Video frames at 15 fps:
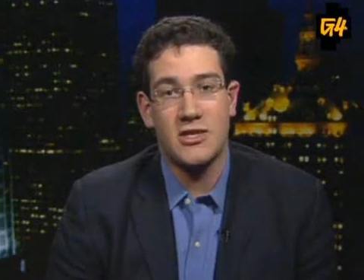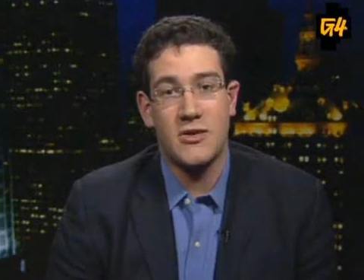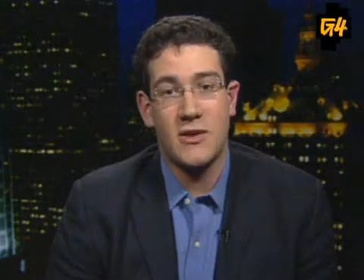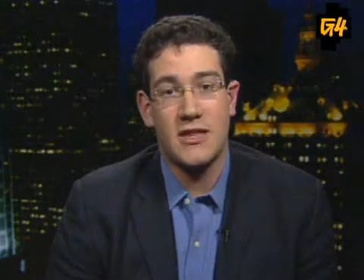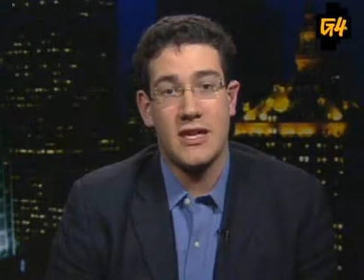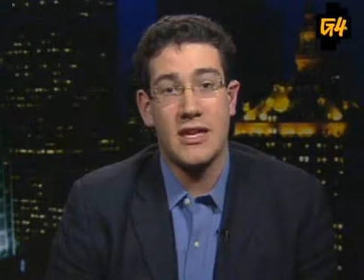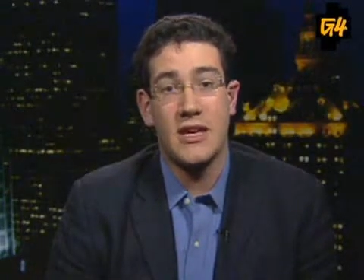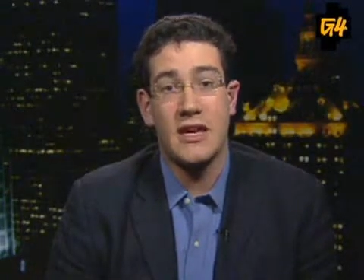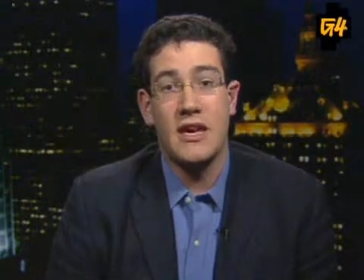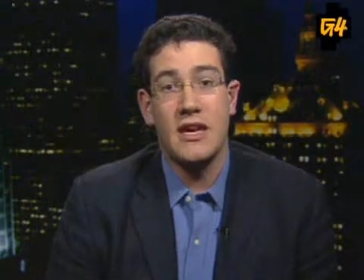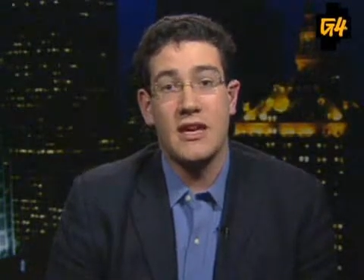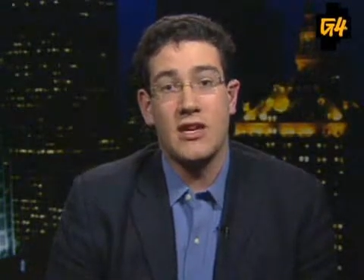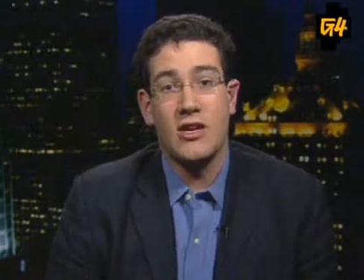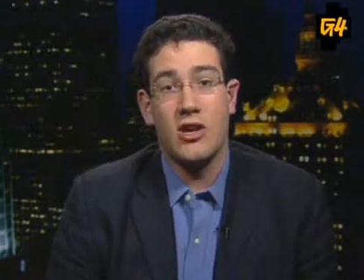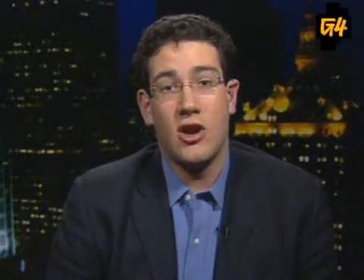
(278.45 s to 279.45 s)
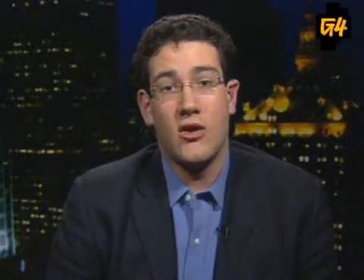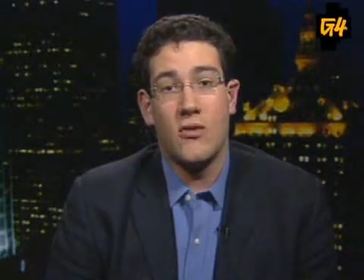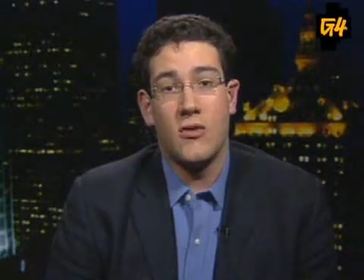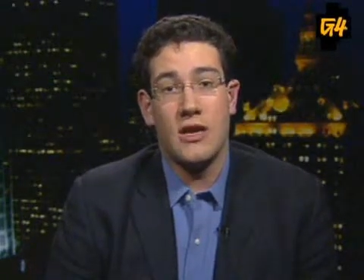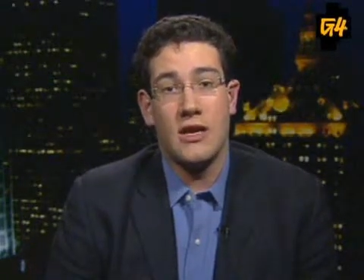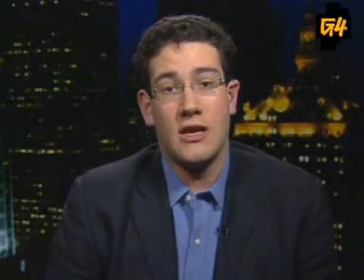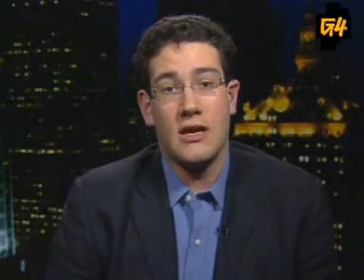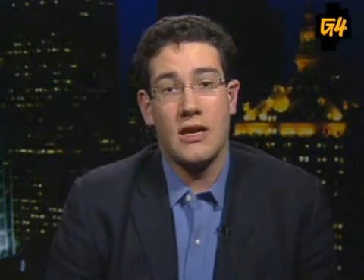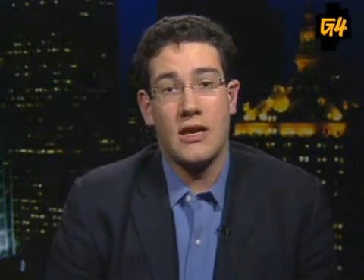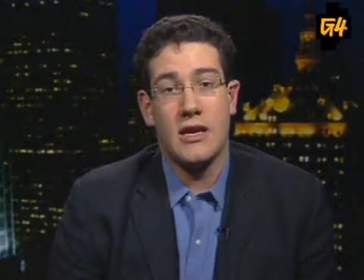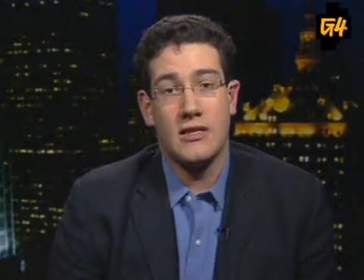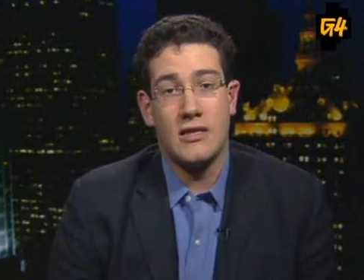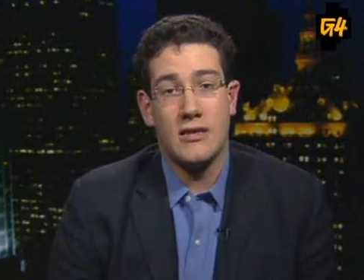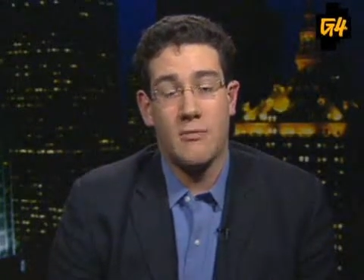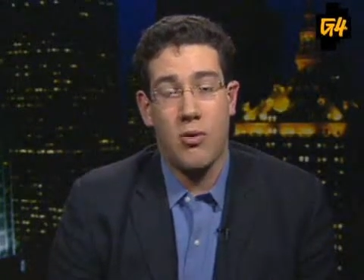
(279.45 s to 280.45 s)
So I think
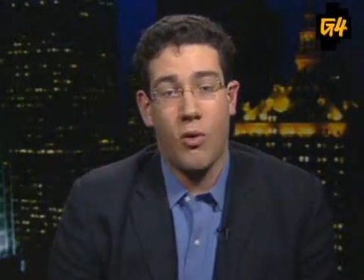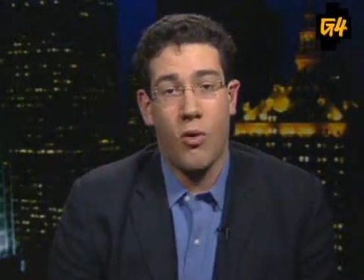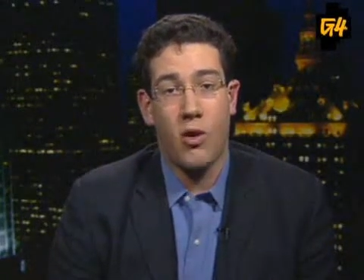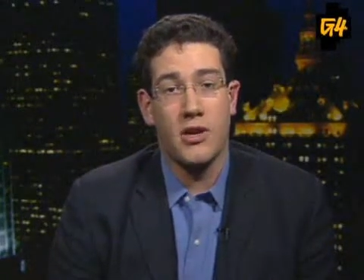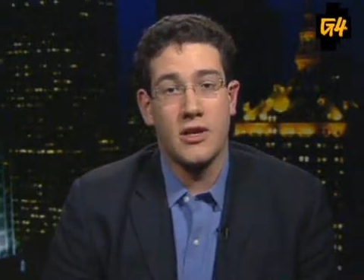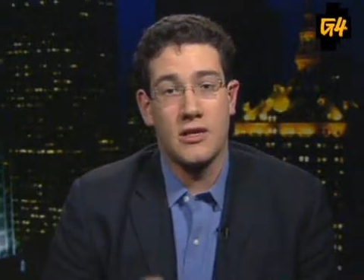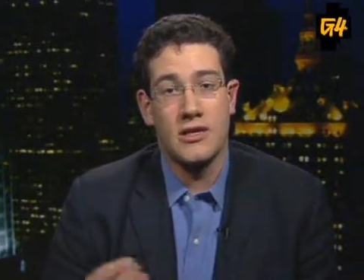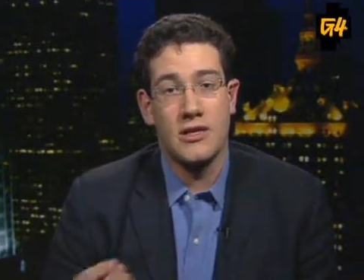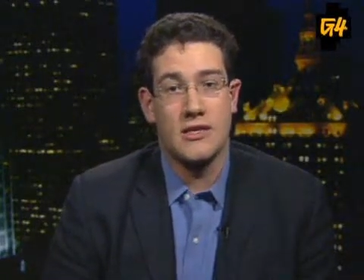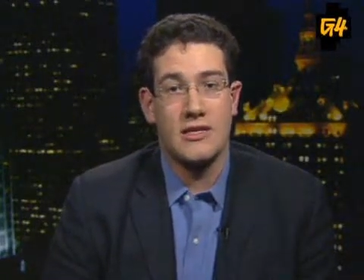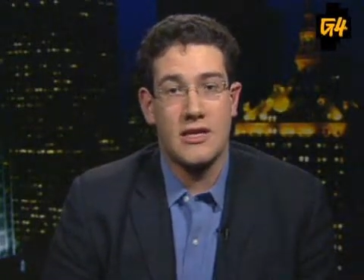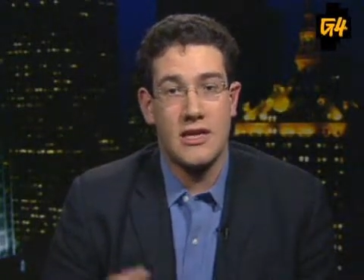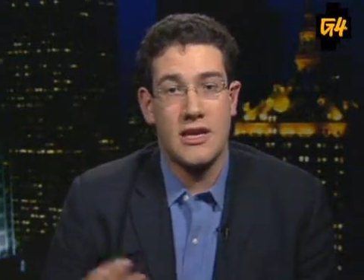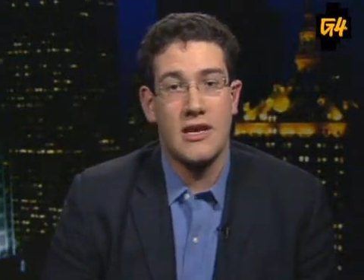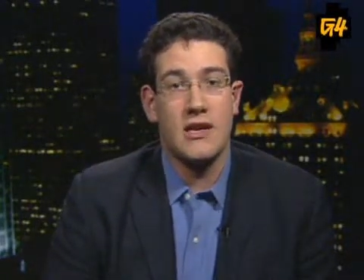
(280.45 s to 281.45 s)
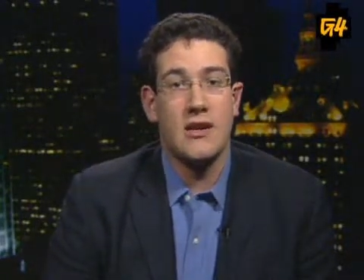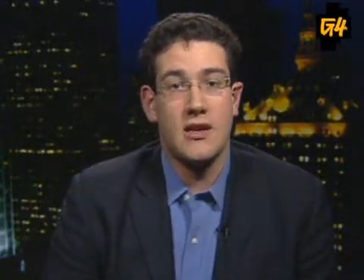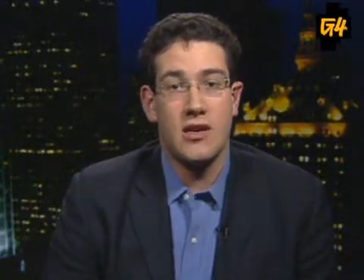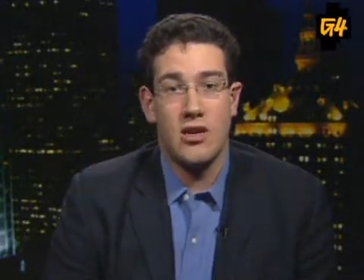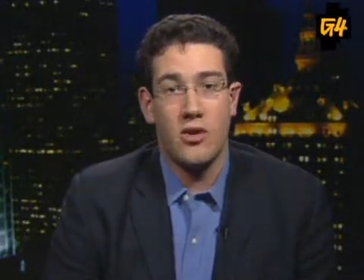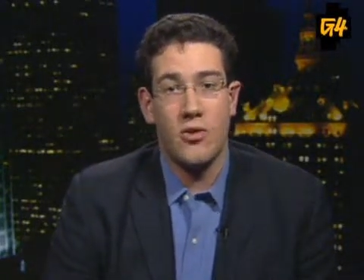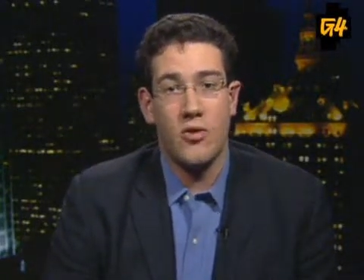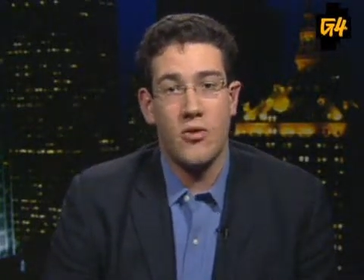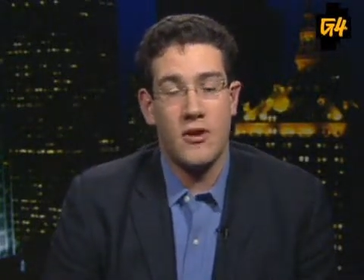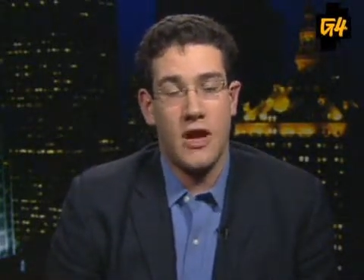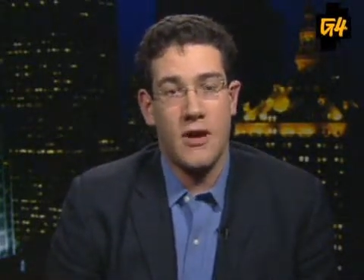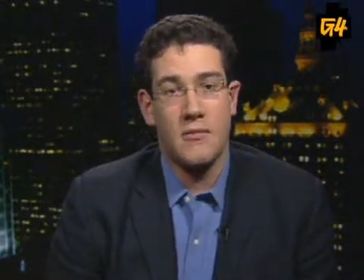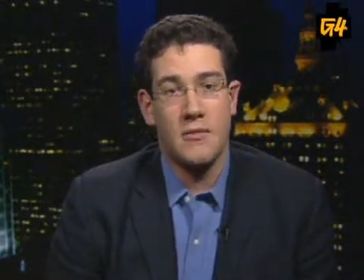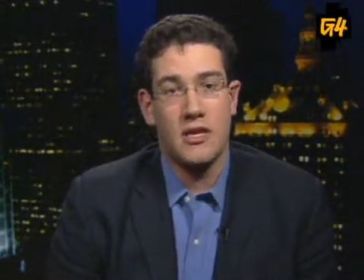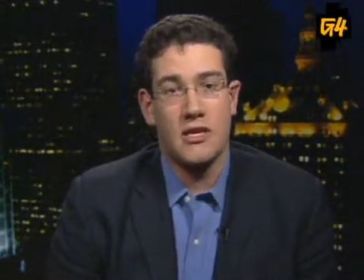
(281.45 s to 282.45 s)
it's important to see who the
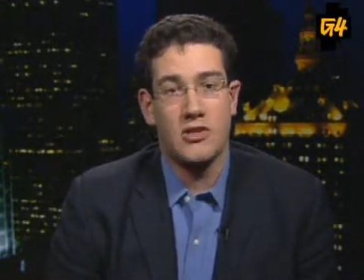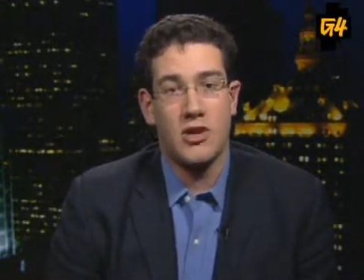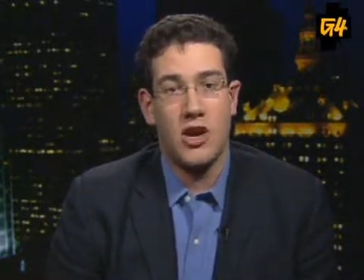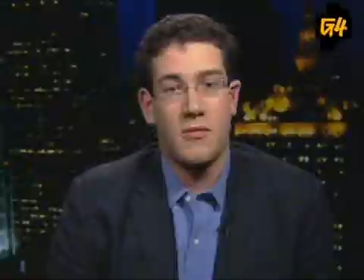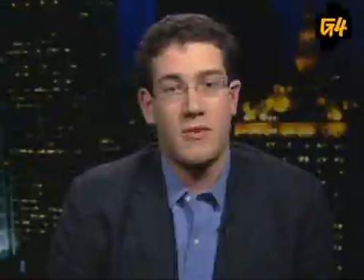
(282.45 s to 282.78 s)
nominees are,